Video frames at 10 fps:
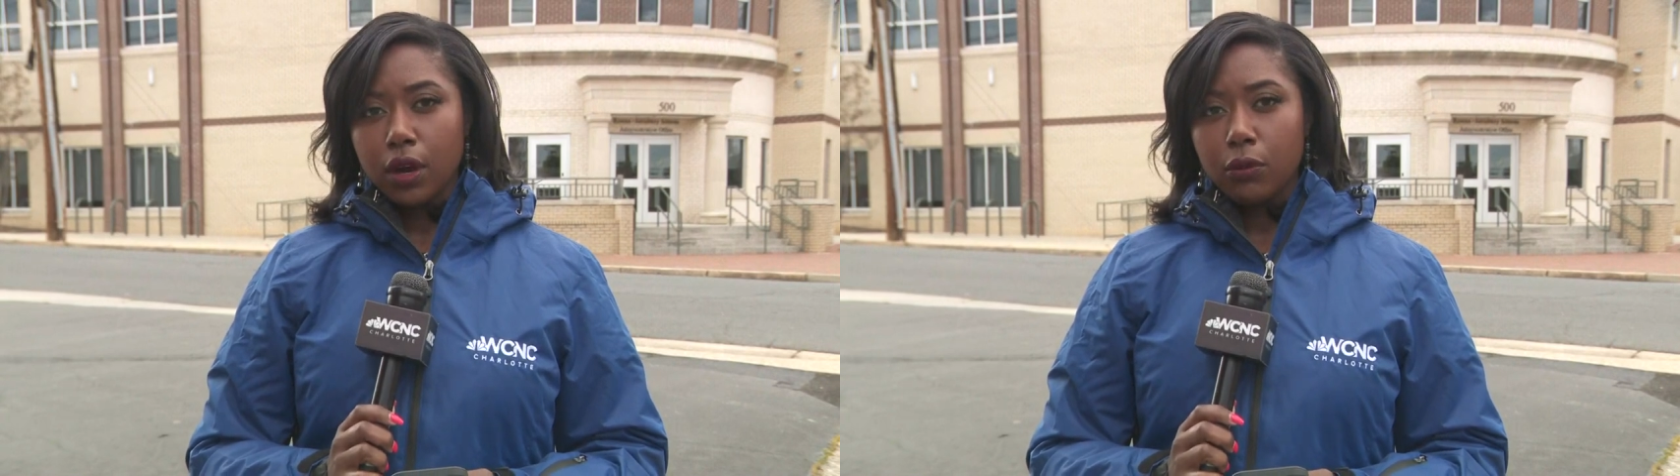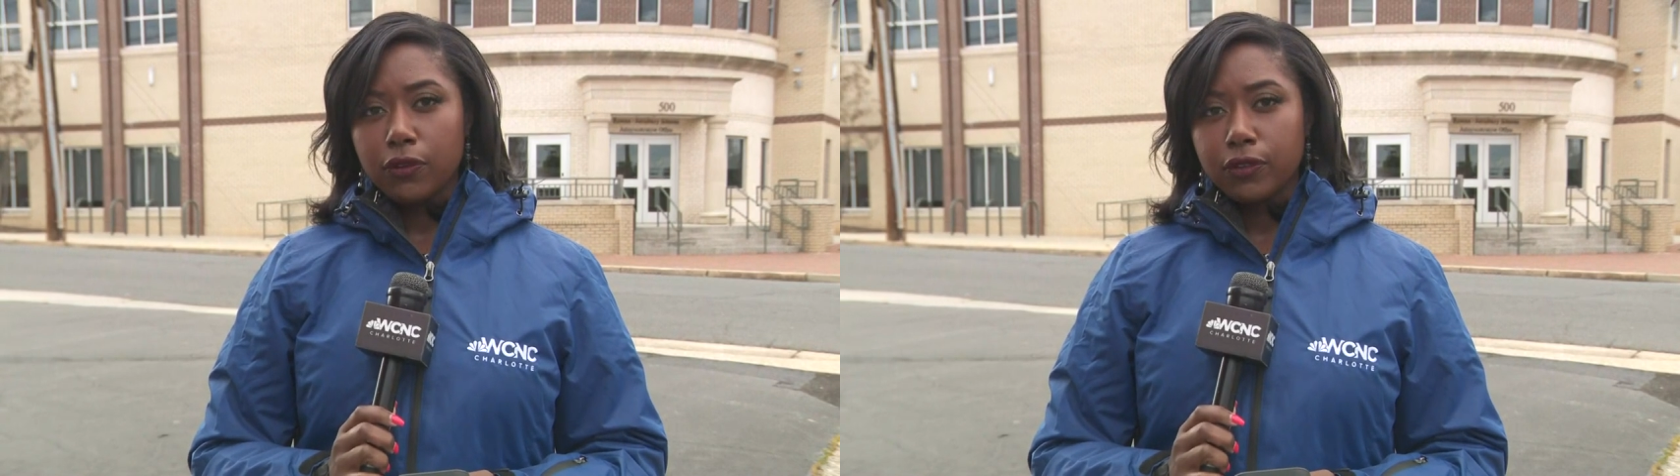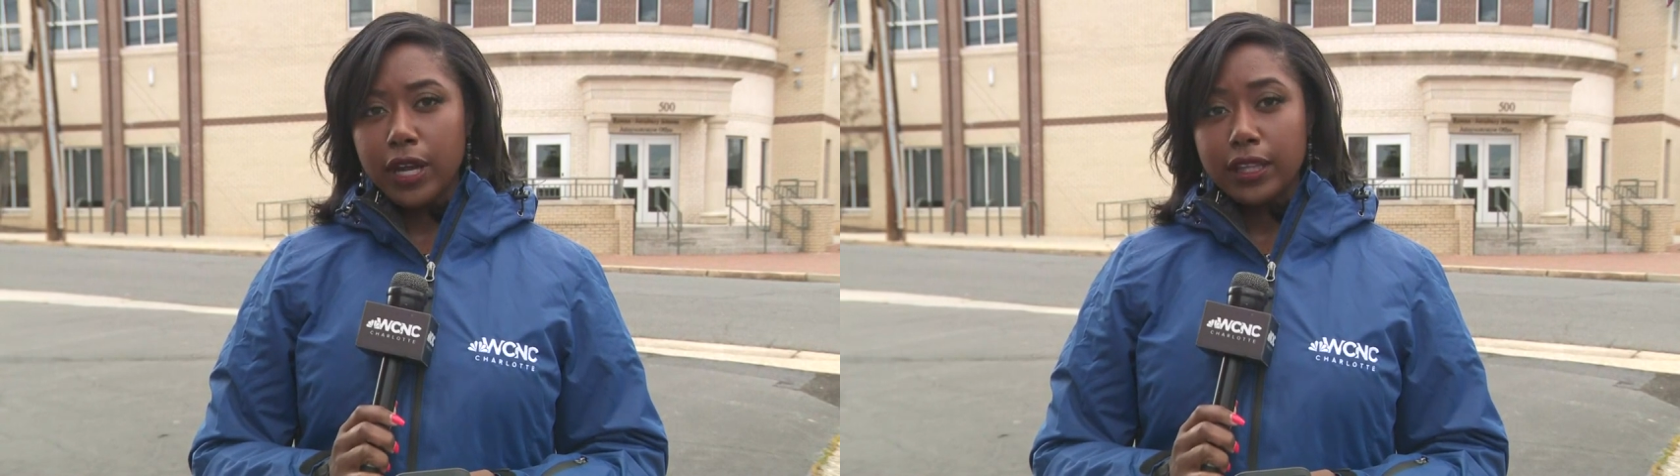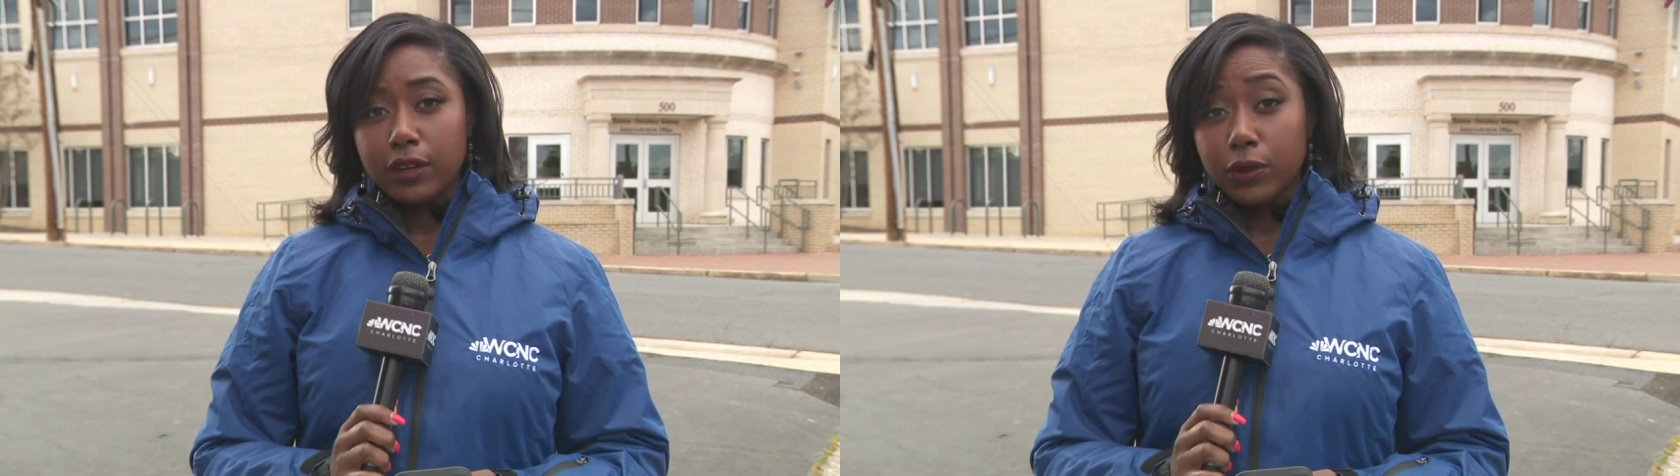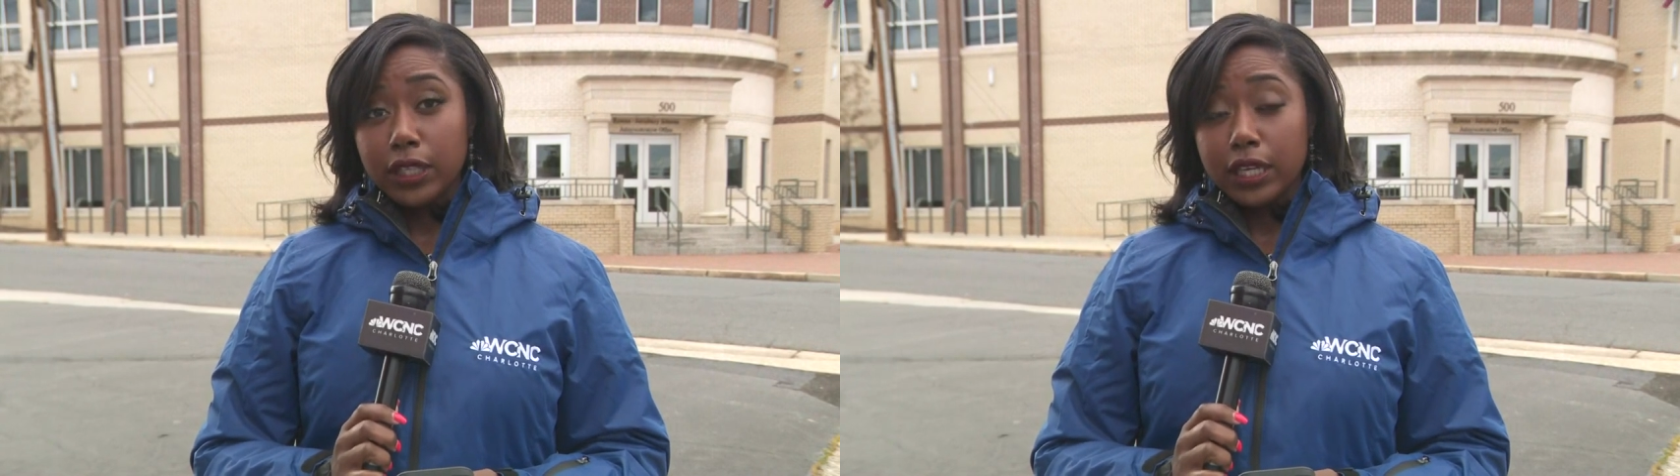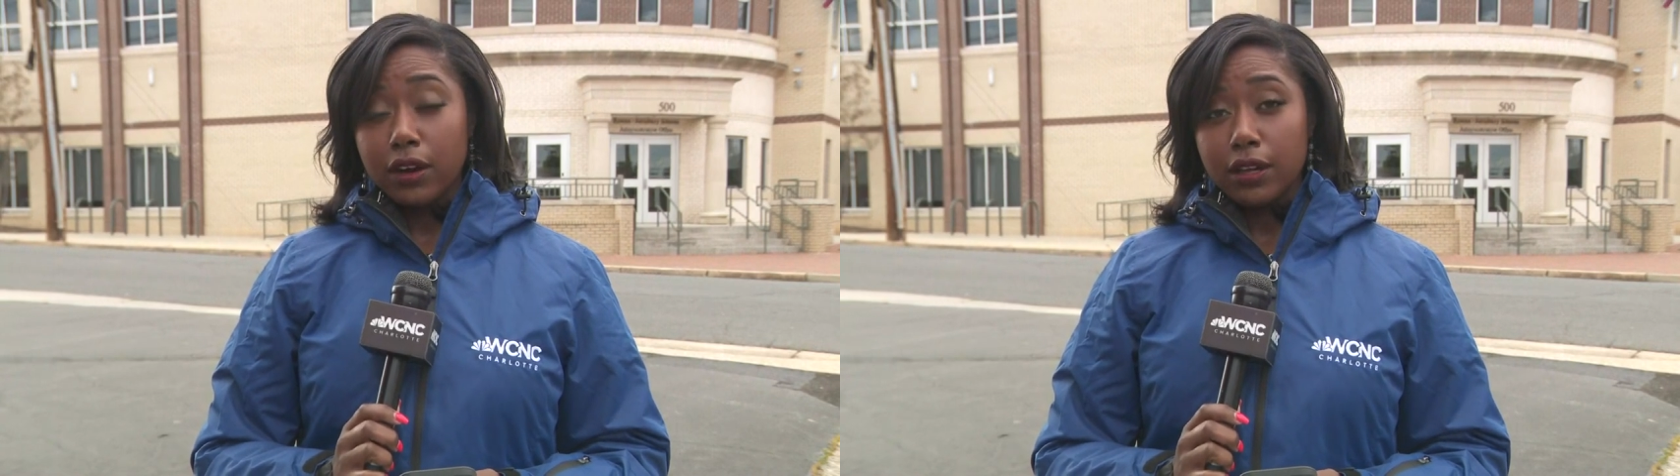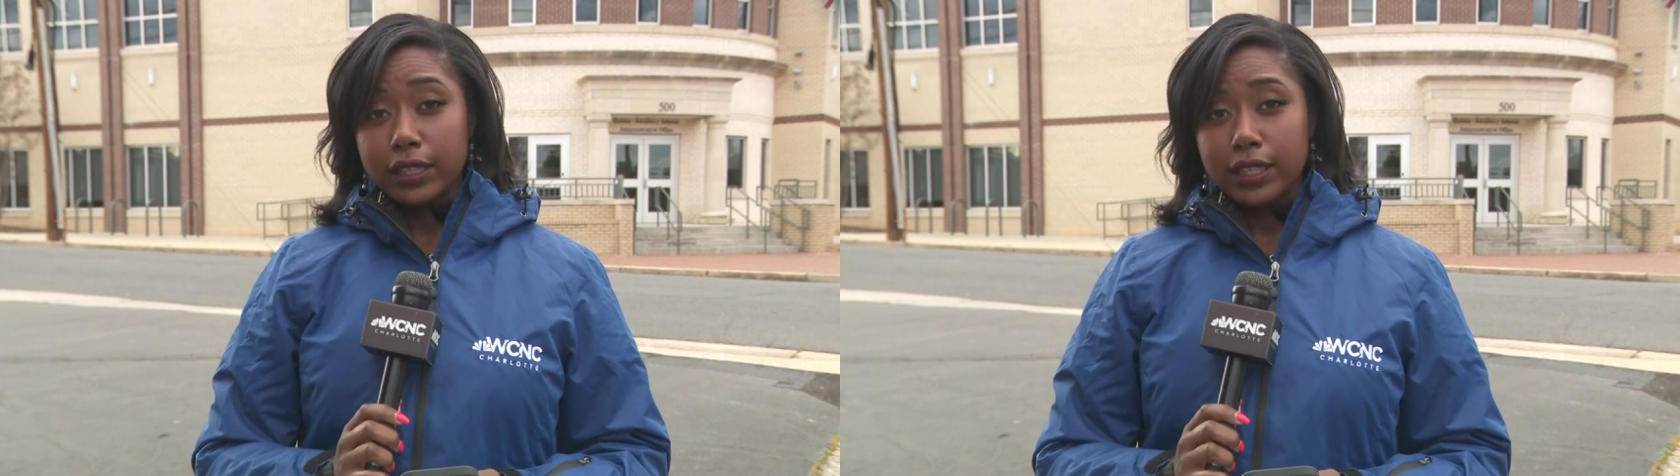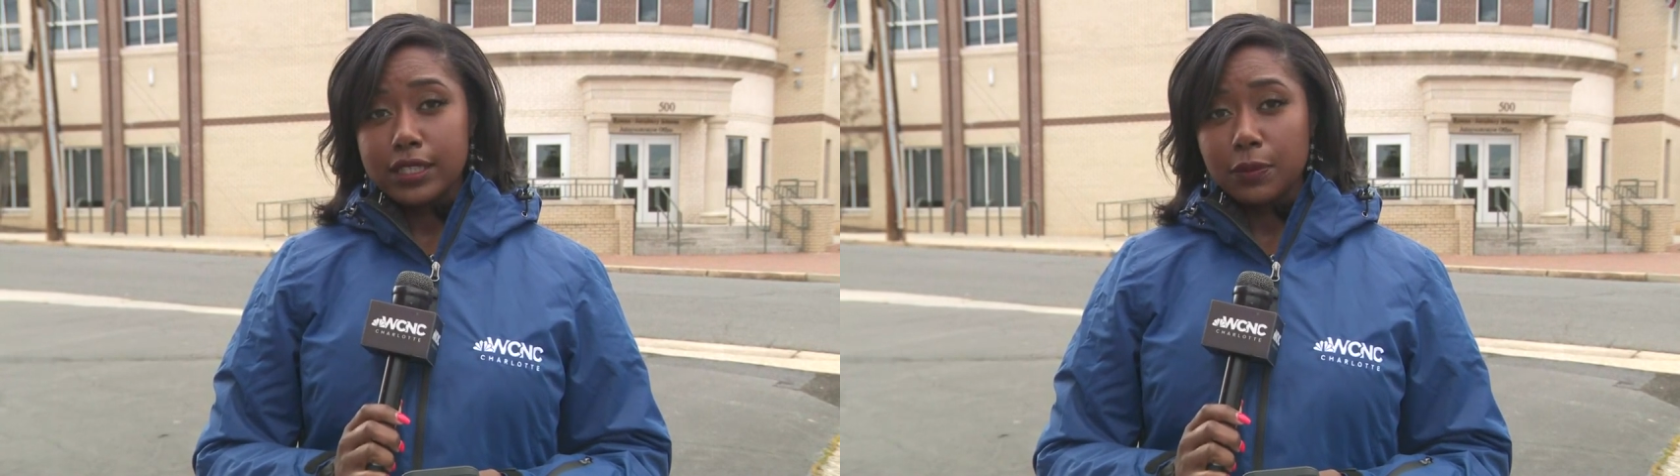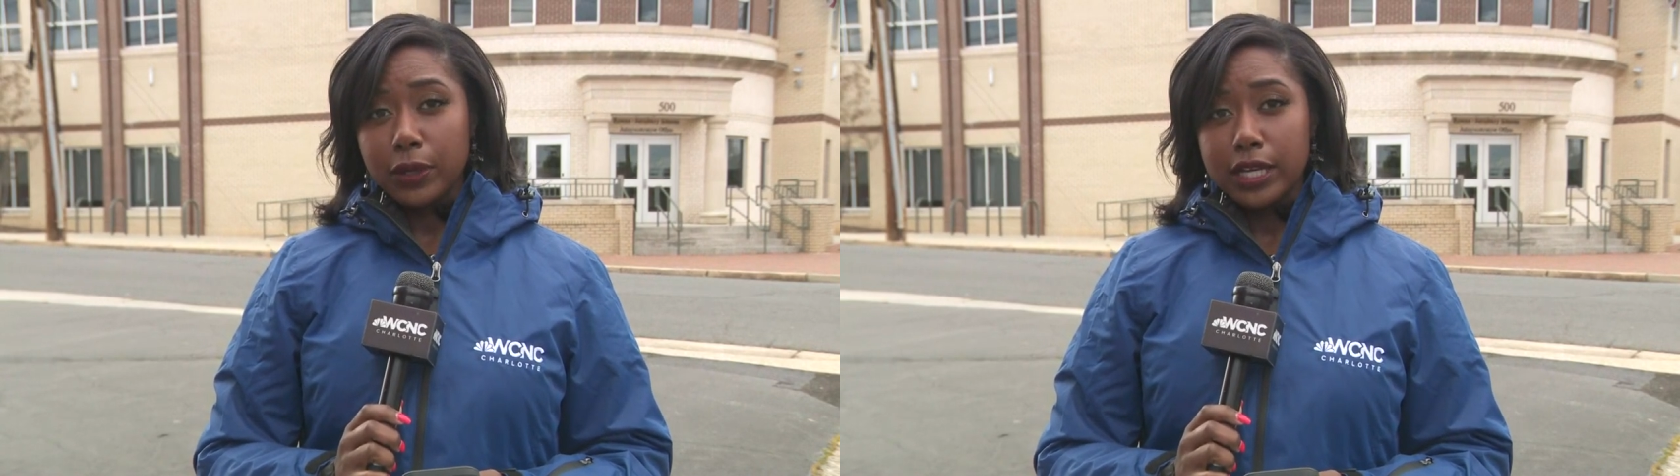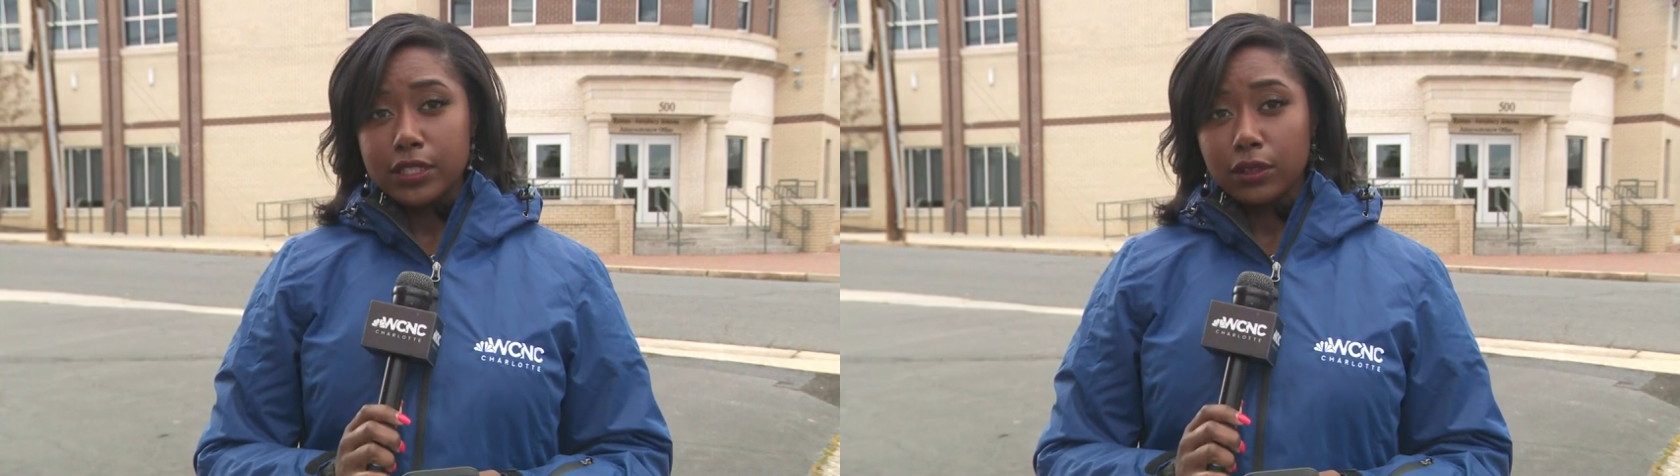Well, Fred, they're really calling this a
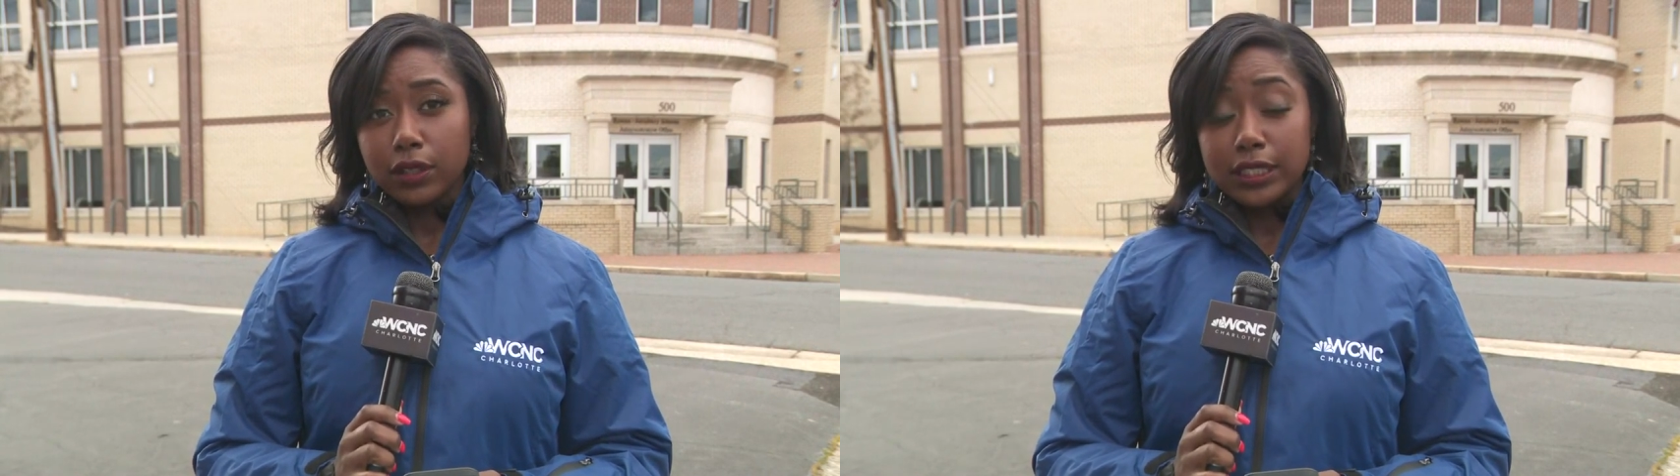puzzle.